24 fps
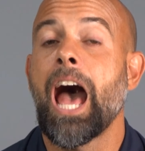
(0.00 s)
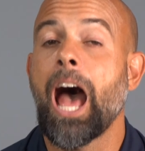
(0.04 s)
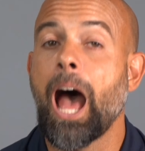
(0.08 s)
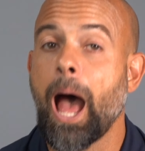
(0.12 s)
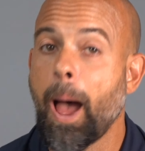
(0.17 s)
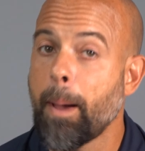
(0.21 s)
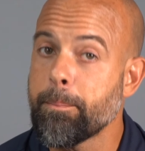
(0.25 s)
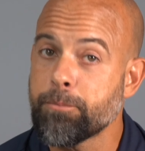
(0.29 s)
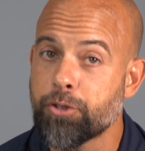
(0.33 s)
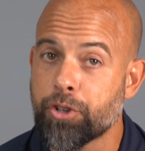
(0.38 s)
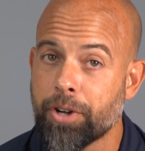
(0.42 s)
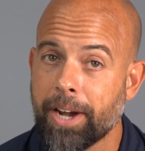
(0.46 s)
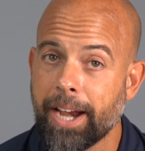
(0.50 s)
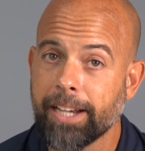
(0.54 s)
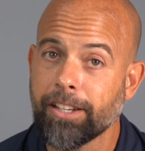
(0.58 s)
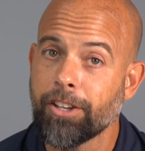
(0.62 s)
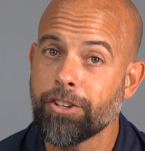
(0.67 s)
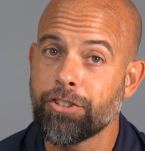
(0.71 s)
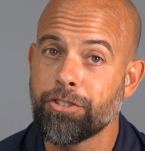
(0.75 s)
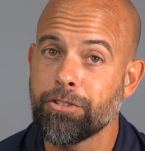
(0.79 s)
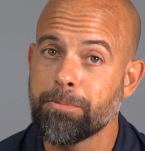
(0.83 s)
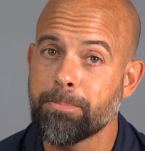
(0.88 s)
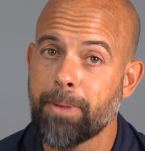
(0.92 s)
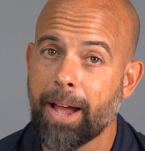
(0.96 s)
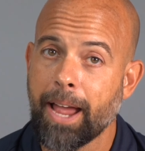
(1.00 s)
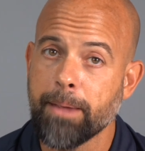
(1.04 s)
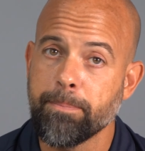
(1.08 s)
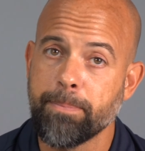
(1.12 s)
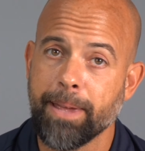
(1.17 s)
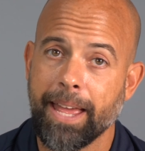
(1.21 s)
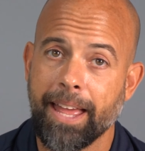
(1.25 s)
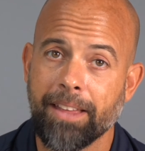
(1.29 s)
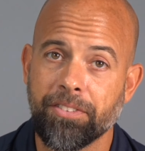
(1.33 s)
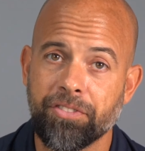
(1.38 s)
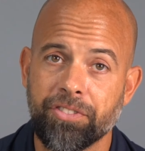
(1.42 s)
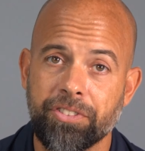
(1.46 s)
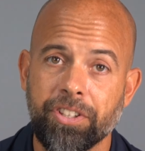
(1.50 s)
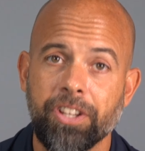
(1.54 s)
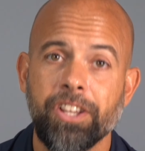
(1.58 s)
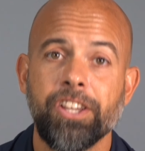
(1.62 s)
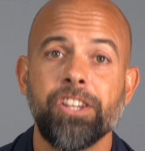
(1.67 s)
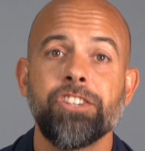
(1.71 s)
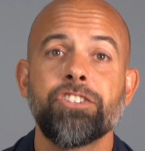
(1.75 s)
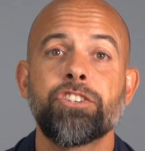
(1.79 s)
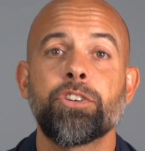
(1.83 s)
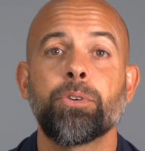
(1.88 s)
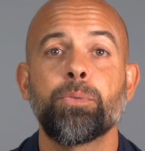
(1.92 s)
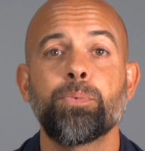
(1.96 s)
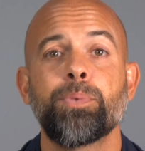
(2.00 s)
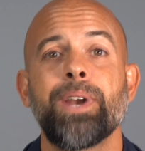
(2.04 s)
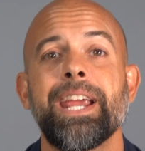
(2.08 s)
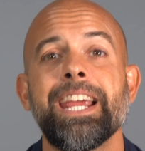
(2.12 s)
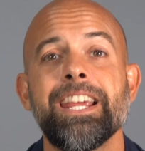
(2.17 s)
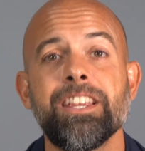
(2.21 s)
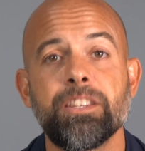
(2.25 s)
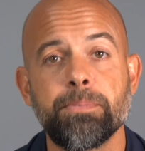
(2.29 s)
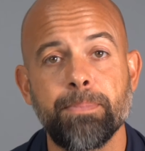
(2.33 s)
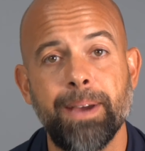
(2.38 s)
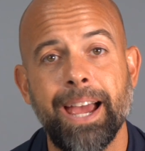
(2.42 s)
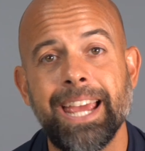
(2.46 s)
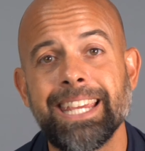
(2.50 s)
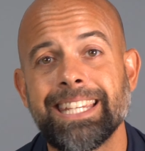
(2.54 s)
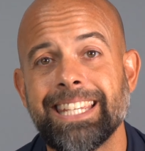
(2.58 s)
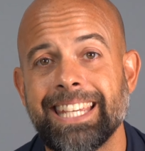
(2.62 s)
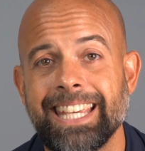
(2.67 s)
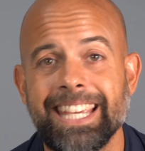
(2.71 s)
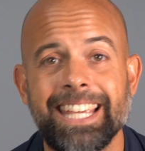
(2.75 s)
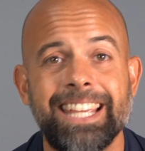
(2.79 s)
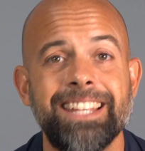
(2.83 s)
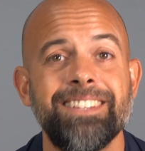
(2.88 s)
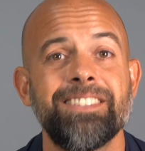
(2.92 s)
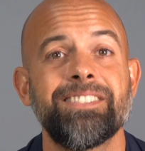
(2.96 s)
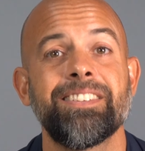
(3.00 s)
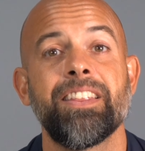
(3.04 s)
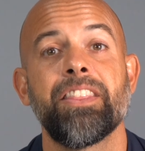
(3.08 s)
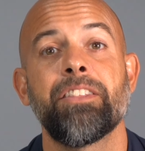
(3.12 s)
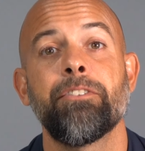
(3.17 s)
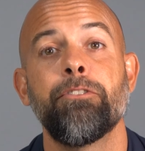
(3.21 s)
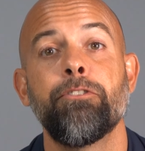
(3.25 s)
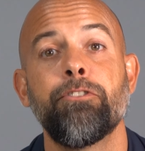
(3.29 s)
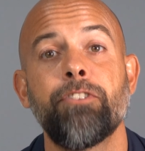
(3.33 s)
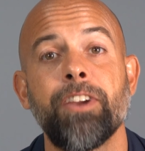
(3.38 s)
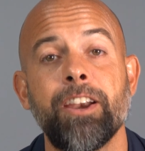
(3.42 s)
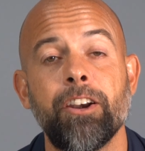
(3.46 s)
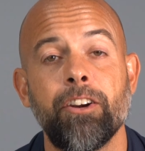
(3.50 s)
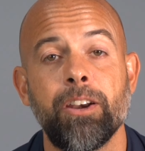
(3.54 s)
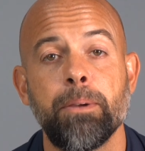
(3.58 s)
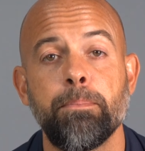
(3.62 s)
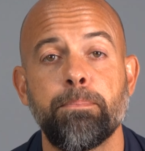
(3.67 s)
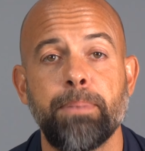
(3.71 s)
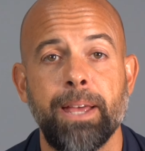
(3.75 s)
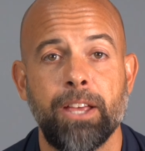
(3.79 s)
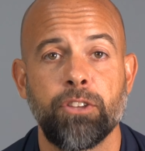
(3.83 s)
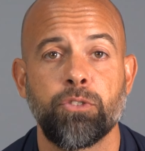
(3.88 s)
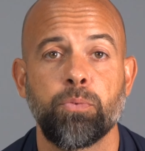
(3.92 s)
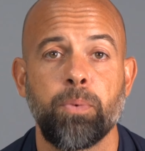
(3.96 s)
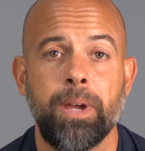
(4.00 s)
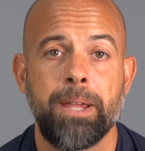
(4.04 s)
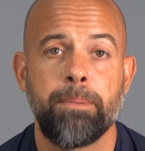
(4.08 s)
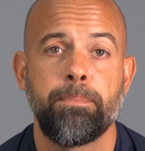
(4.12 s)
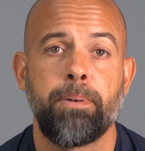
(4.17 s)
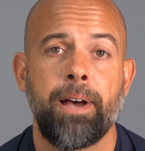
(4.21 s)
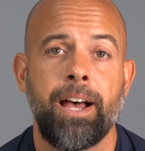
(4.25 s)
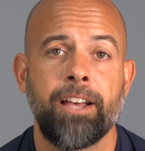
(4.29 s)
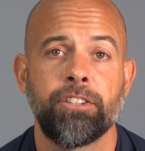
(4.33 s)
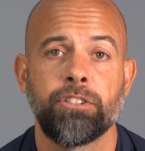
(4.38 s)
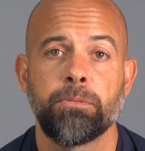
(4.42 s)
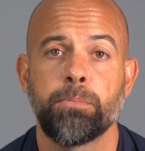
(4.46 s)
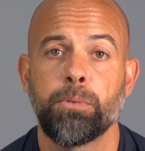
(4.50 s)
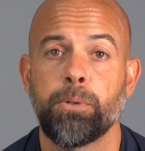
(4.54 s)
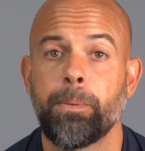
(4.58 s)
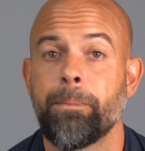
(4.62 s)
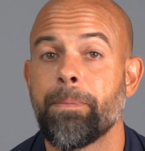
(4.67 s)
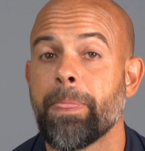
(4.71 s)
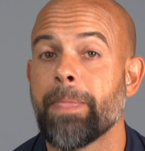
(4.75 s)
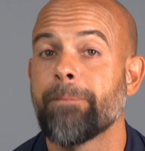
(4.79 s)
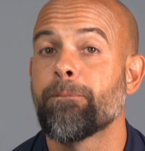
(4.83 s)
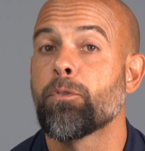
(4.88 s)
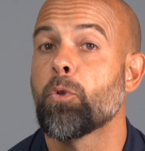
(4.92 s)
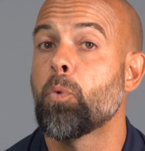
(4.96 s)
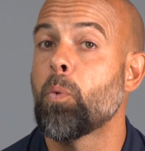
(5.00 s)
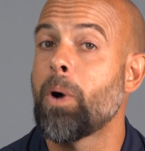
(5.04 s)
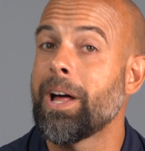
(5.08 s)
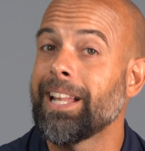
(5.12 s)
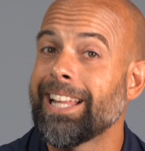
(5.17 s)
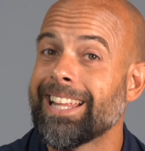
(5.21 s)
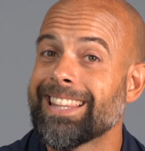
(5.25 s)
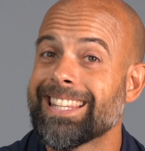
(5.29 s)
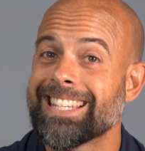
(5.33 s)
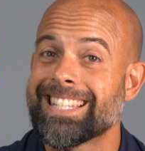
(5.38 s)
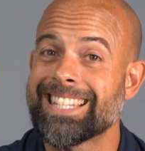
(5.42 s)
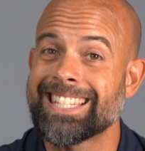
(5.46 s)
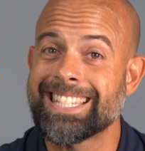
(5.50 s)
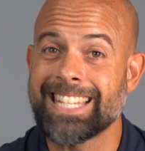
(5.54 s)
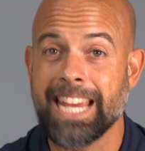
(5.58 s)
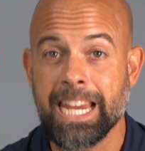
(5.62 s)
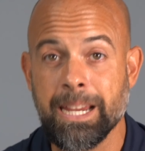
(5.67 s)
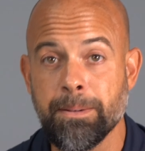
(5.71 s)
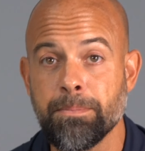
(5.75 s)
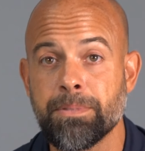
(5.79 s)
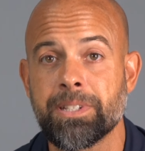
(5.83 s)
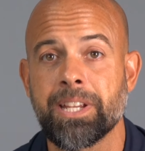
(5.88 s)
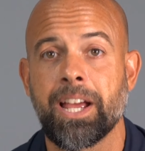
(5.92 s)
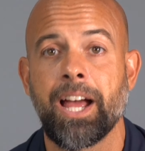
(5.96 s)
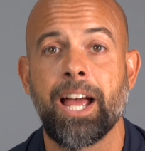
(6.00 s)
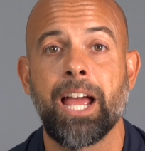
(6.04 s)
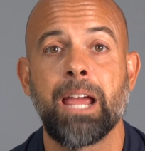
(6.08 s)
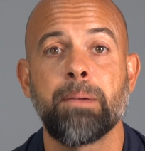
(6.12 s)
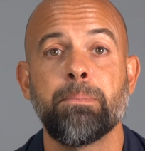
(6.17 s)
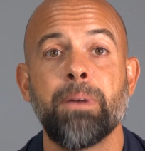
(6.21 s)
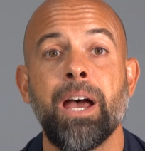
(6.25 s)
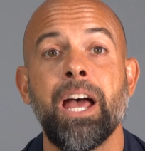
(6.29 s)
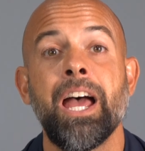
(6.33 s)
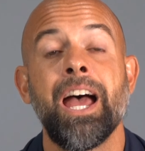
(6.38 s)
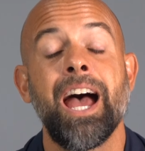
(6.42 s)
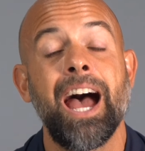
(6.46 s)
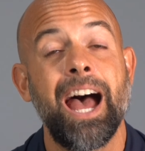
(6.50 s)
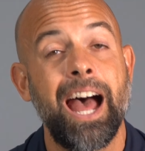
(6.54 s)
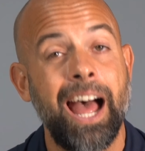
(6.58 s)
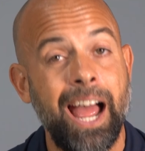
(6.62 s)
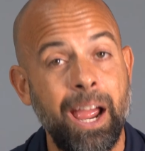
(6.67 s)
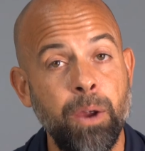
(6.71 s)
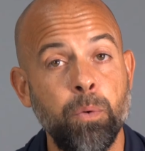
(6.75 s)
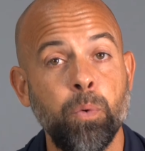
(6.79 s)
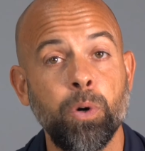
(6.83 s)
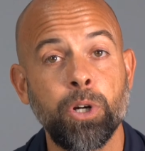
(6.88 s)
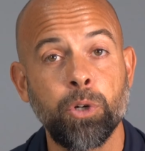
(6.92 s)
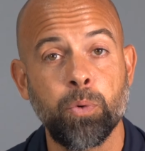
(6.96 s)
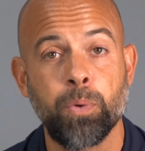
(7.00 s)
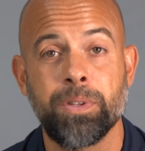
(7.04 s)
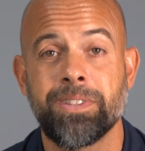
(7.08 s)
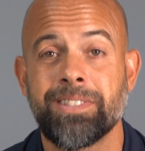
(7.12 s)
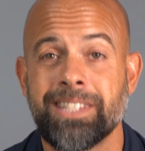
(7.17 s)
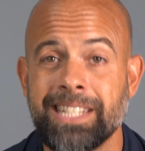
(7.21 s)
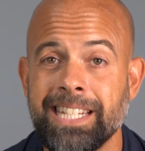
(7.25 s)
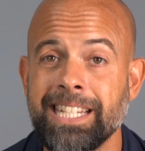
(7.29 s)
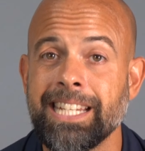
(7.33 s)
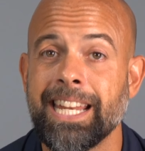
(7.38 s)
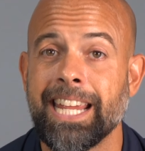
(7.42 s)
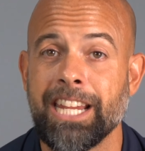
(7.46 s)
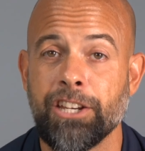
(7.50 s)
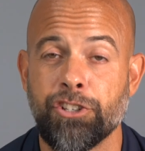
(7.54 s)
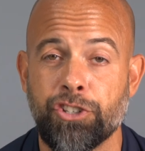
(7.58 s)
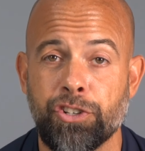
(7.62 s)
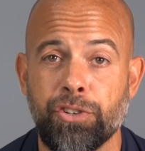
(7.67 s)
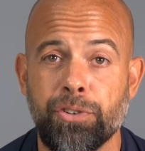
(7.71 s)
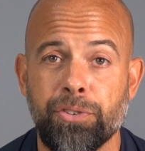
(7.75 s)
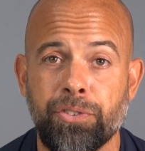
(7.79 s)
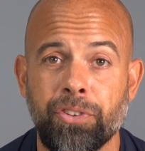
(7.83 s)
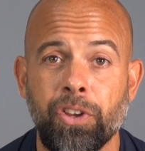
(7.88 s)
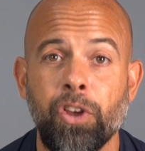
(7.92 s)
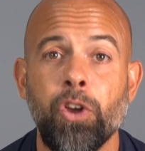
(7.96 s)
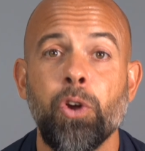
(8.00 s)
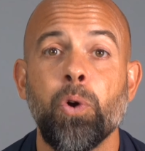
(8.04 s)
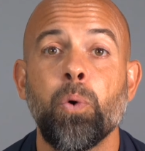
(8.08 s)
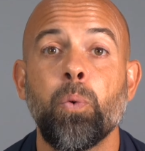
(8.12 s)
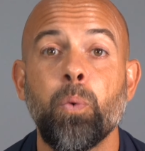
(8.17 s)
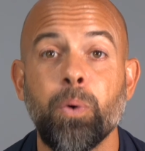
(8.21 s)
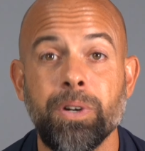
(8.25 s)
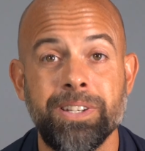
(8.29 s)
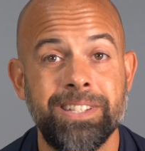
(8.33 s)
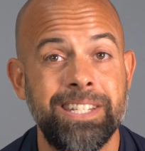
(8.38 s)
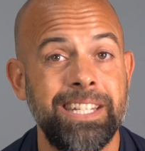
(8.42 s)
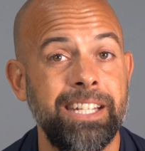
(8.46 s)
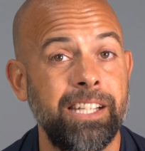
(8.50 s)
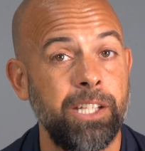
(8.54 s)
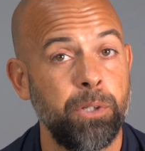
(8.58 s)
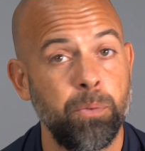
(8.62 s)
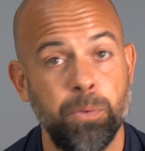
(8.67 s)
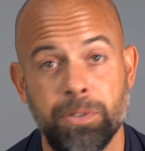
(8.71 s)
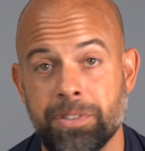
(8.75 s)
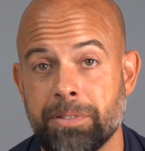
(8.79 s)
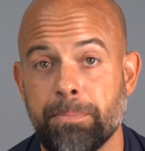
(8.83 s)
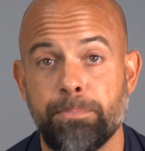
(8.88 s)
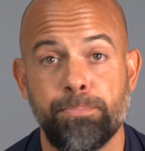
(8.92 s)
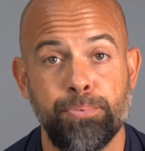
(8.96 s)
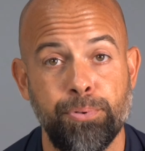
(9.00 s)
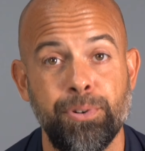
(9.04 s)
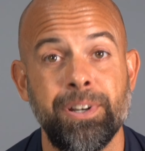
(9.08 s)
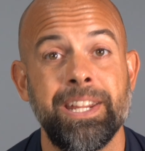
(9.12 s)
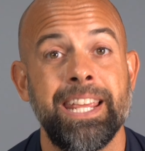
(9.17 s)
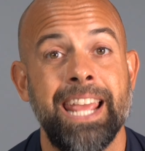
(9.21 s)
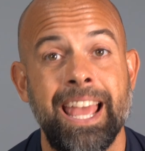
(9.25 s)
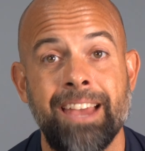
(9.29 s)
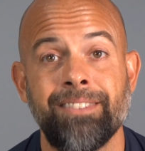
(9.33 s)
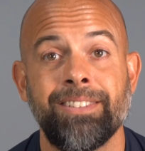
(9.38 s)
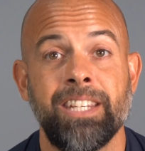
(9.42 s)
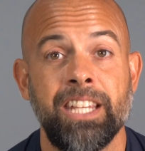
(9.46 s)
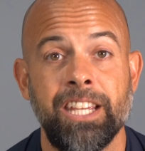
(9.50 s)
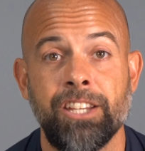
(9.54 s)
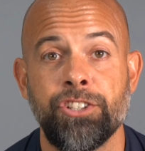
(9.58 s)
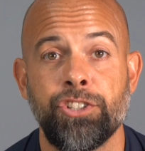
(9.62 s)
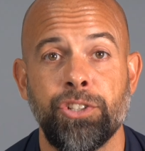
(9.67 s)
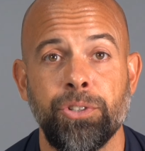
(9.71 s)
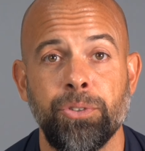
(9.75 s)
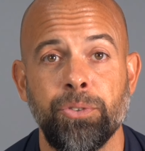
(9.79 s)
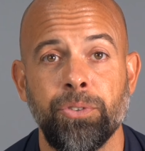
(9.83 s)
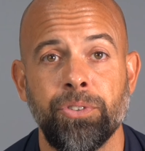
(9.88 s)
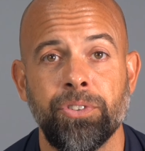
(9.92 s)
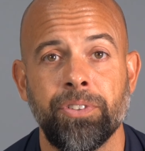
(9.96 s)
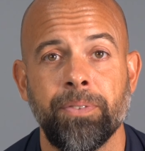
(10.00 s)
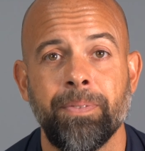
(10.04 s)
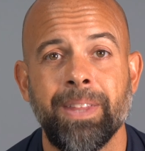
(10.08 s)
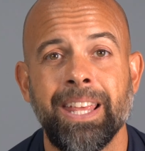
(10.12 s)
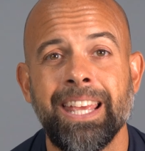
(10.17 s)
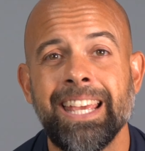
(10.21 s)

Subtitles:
I'm trying to do my best to raise my kids the very best way possible, while at the same time, I work with teenagers who are dealing with some pretty heavy issues.